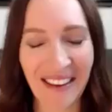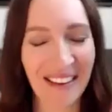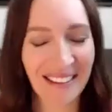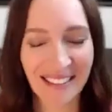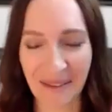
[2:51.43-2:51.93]

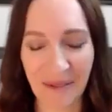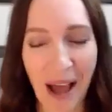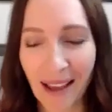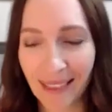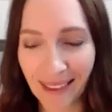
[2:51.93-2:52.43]
Awesome. Well,
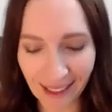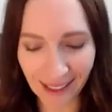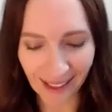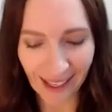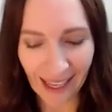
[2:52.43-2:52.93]
I
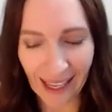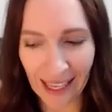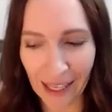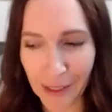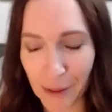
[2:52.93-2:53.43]
think
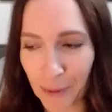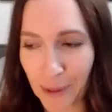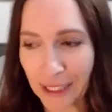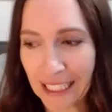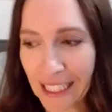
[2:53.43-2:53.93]
it's a
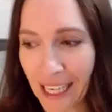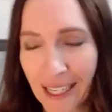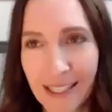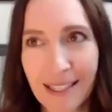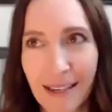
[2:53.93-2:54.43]
really
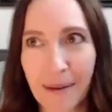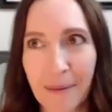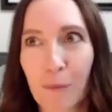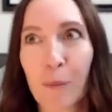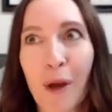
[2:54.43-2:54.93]
nice
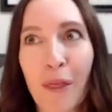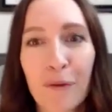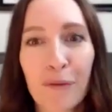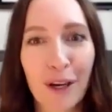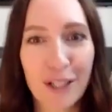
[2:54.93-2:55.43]
breath
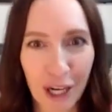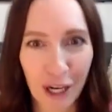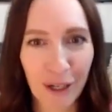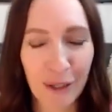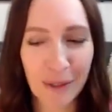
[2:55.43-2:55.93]
of fresh air
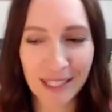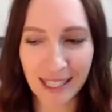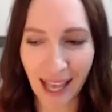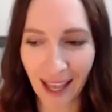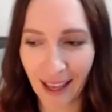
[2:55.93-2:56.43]
how you
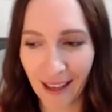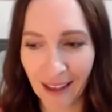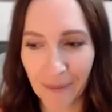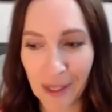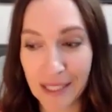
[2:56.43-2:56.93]
say
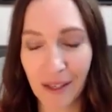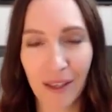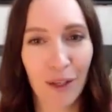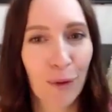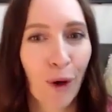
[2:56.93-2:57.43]
basically
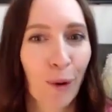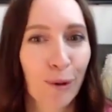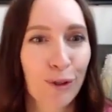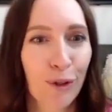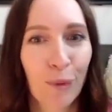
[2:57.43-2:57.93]
that you
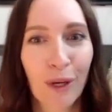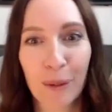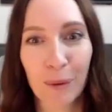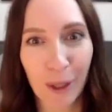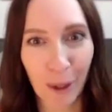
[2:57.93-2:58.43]
coach the way
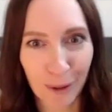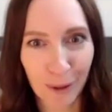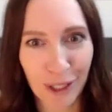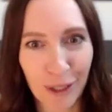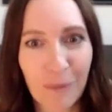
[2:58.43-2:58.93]
you were
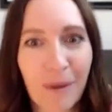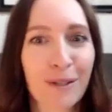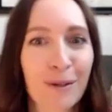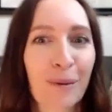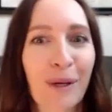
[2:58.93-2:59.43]
coached and you
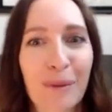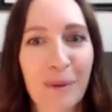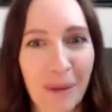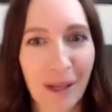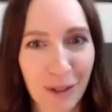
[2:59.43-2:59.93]
mentor the way you
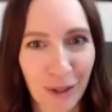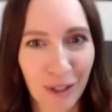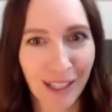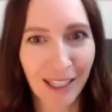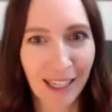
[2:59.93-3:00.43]
were mentored.
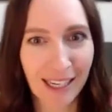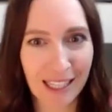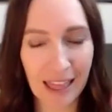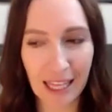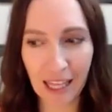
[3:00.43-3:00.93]
Because
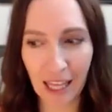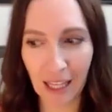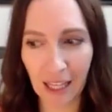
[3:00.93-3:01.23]
I think that